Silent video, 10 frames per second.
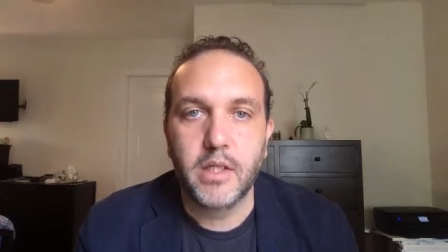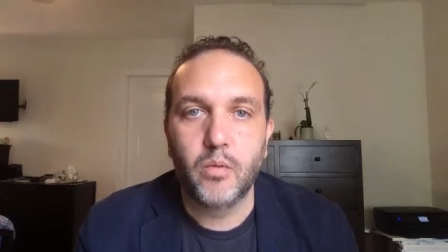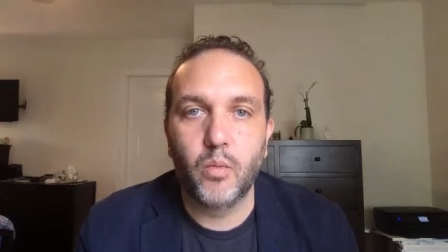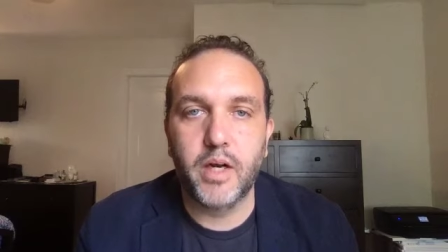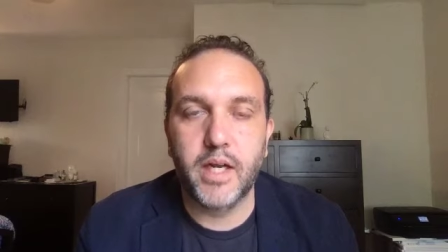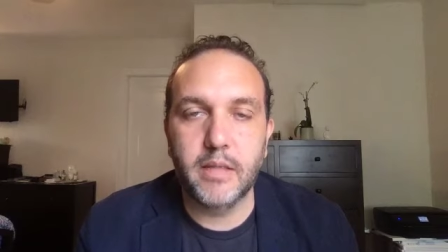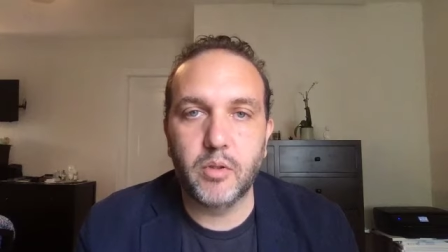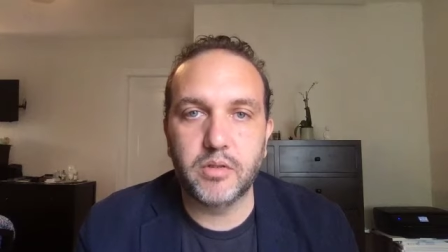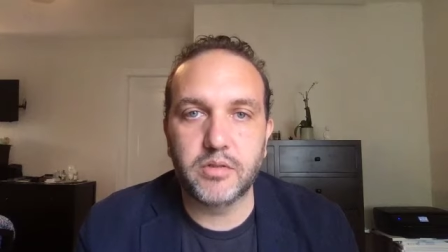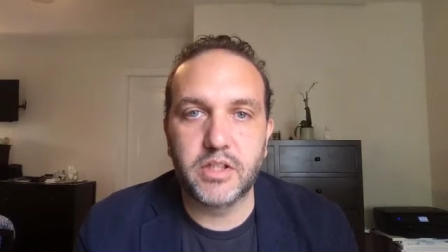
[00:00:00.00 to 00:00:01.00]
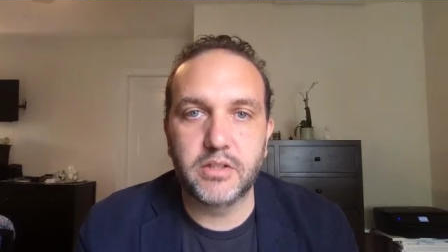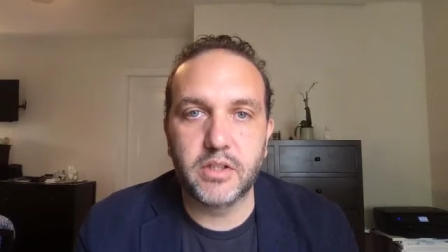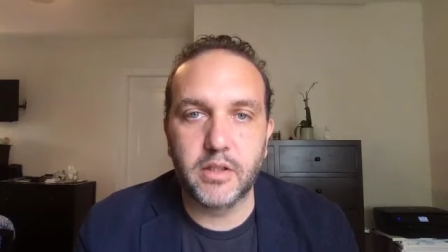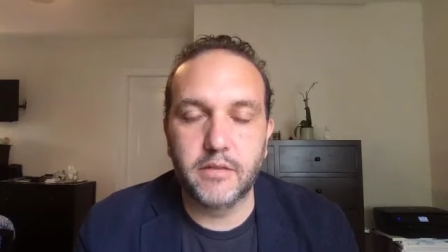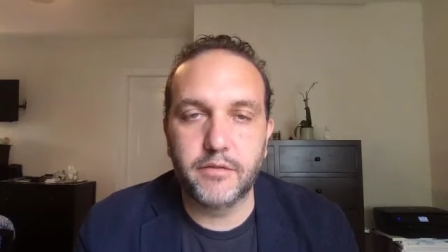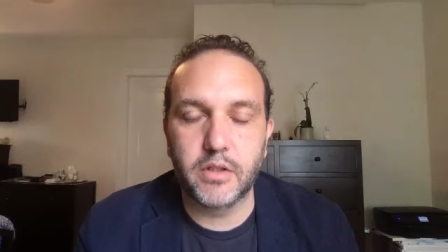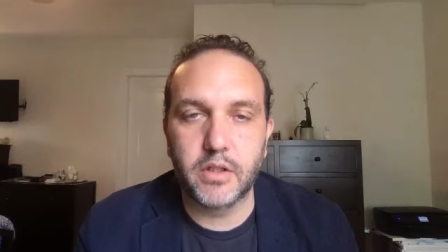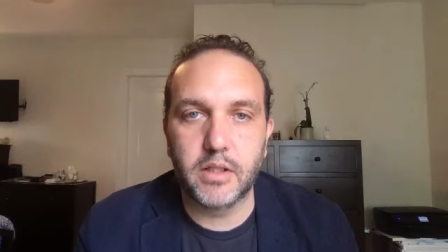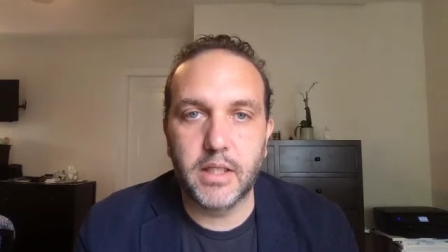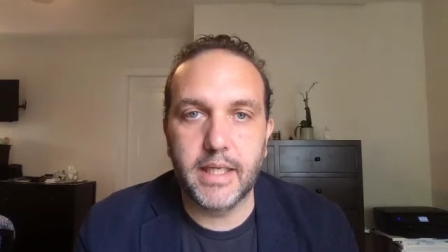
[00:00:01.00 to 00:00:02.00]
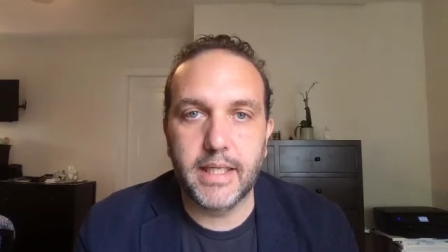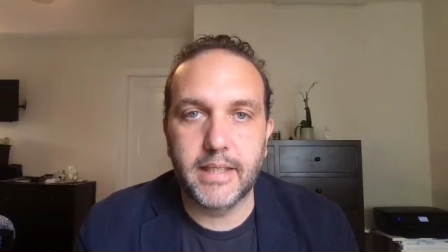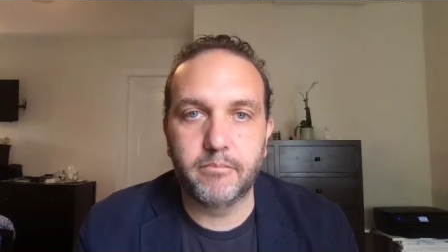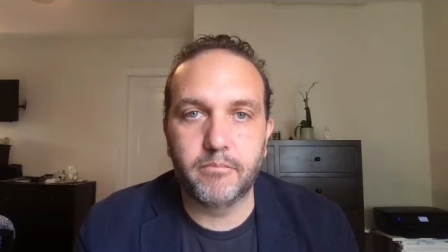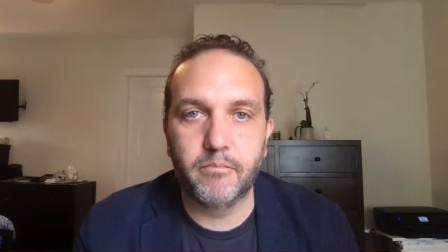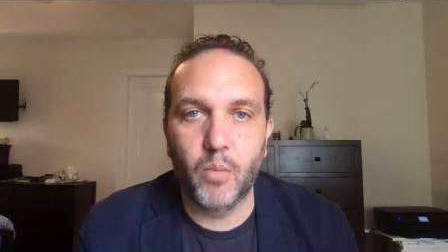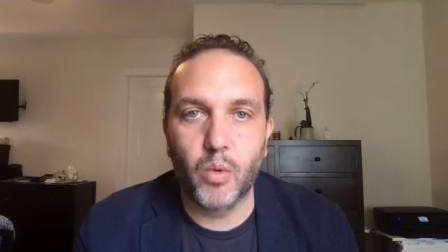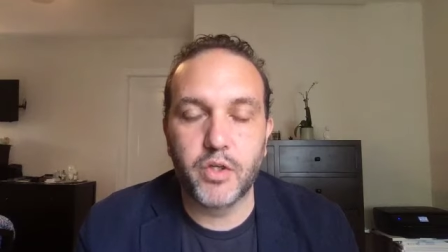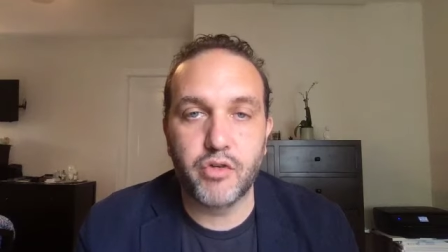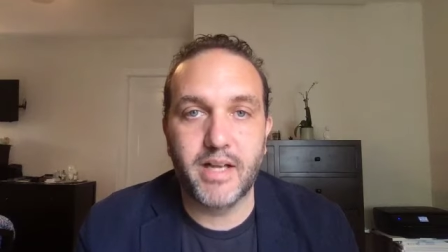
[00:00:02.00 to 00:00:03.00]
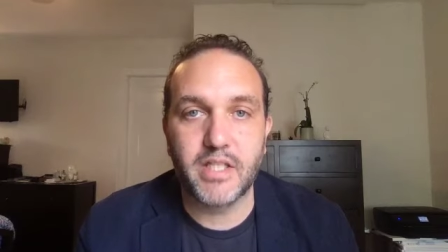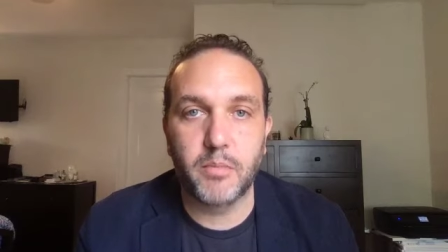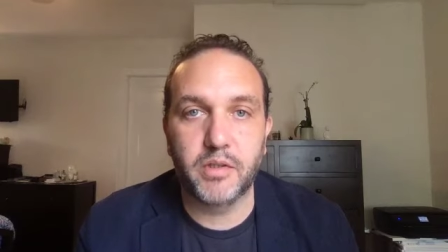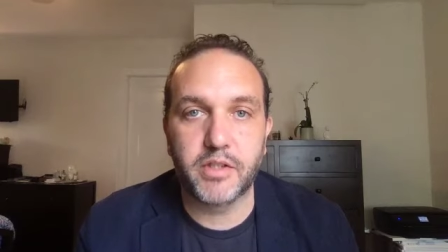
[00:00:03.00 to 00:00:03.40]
we're able to deliver more addressable